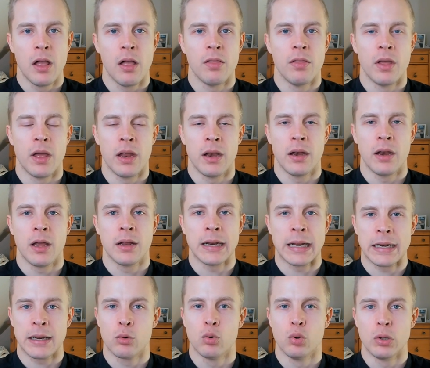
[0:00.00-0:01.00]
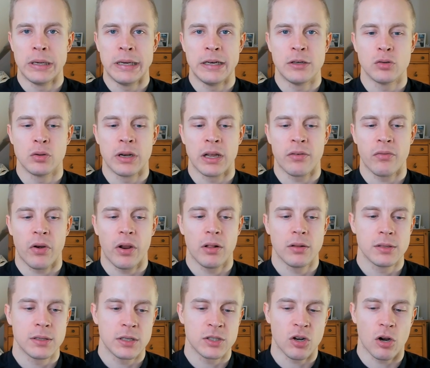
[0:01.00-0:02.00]
then uh, that could lead to like
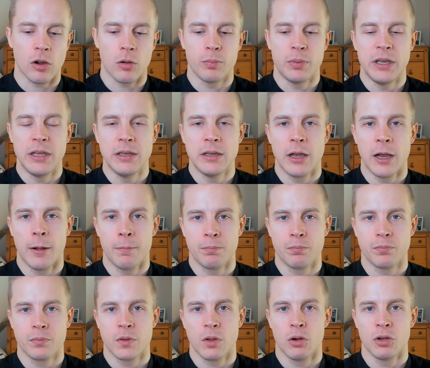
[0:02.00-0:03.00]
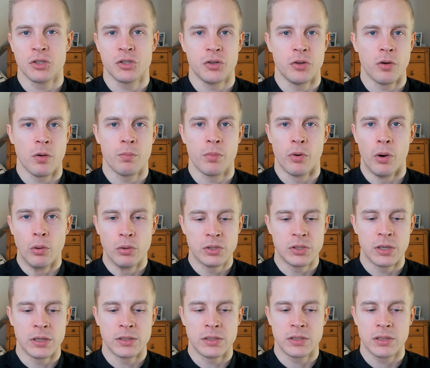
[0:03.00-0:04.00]
frailty, sarcopenia,
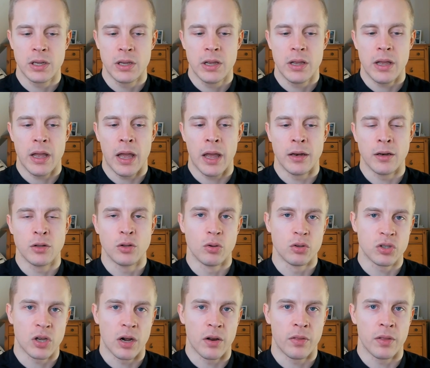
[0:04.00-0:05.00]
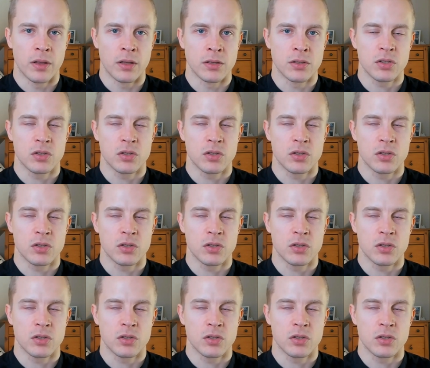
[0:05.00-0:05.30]
osteoporosis, and those kind of things.